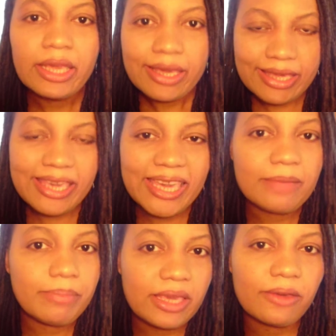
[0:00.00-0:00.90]
he can
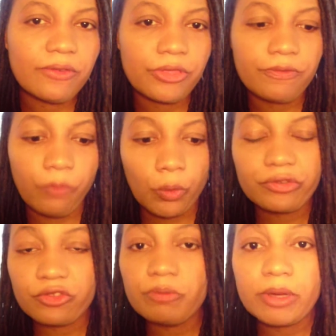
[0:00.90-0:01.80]
be a force
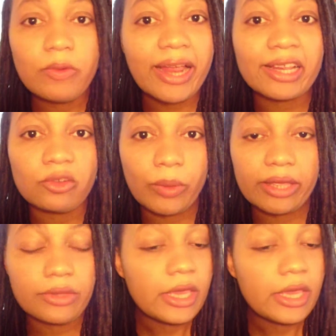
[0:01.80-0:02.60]
to be reckoned with.